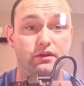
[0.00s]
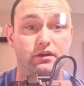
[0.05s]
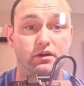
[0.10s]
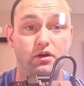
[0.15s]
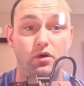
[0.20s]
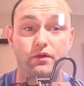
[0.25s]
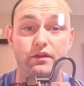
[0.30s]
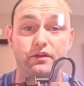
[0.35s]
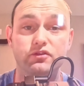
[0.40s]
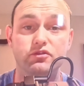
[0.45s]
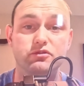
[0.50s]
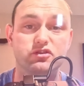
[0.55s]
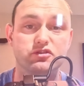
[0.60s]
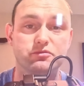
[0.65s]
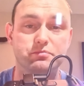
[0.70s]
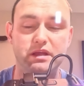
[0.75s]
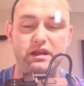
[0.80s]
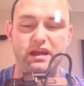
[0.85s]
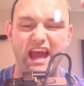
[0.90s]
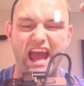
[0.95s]
Or this would just
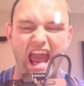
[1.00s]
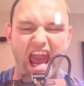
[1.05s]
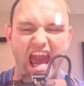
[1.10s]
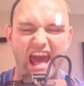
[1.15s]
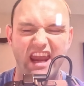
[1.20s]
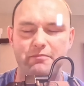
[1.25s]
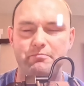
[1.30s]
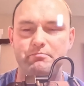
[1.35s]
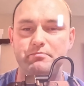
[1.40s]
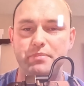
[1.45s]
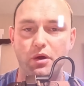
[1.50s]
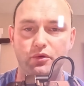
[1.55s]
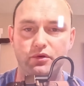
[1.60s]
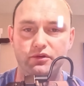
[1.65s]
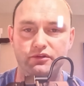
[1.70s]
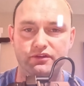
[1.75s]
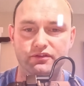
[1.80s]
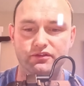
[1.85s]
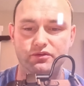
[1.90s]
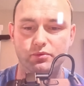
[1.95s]
be an added bonus
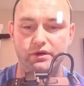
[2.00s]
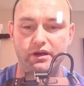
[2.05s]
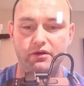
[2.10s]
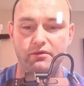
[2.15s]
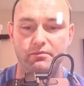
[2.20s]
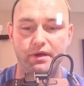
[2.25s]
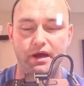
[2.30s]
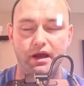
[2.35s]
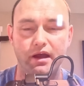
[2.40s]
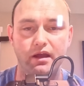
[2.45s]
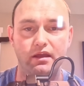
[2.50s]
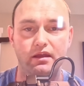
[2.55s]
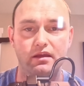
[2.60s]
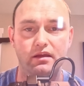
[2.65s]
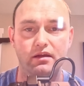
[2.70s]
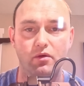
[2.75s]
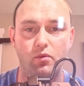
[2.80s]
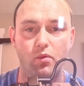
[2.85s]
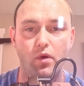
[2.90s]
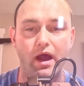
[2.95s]
as to what I would buy,
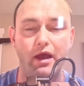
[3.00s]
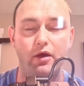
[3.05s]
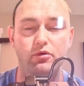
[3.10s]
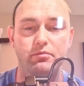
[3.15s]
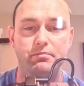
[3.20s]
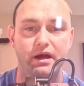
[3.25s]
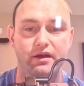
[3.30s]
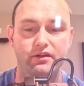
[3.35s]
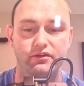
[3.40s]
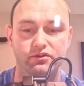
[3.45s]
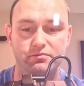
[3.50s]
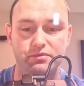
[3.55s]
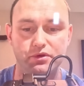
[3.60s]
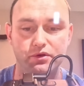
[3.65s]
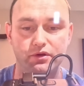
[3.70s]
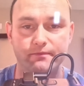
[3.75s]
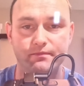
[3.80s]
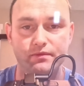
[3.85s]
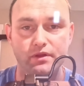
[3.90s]
why I would buy this computer.